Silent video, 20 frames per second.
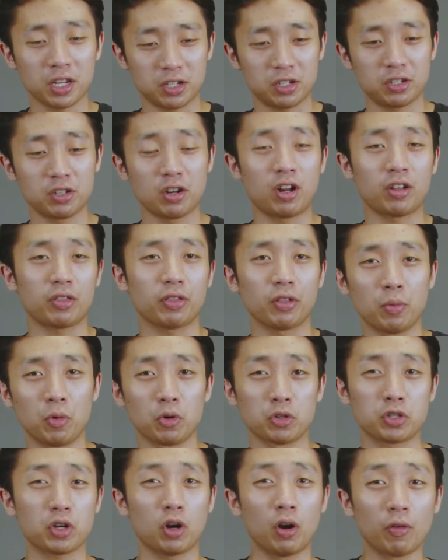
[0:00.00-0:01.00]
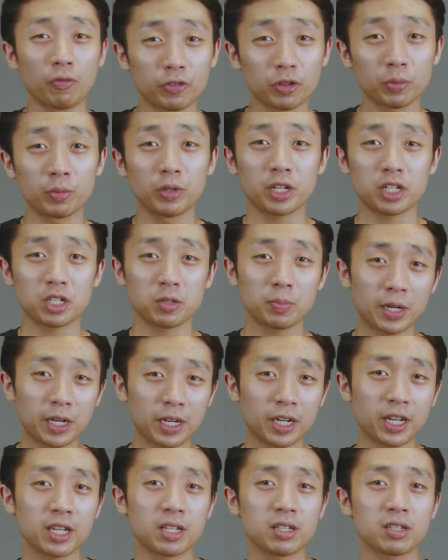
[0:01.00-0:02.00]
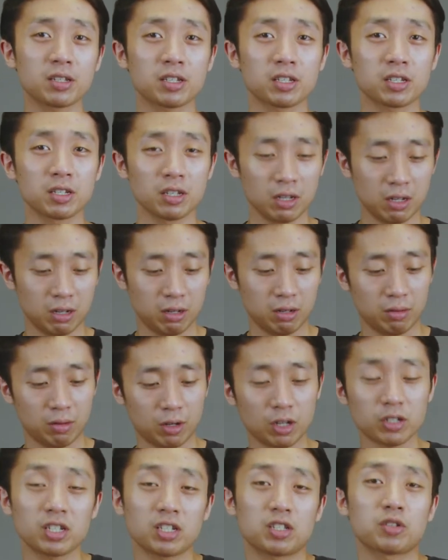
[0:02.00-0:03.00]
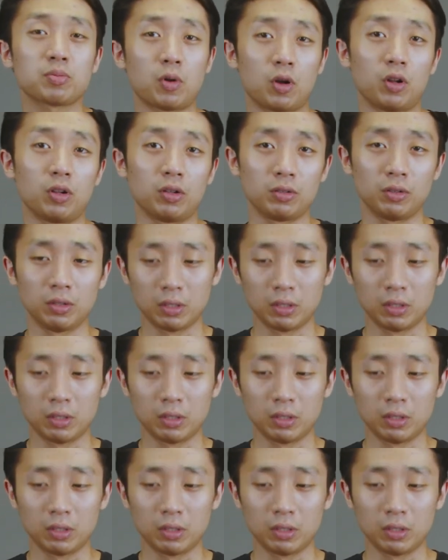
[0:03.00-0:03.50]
is not the most comfortable experience because it's small.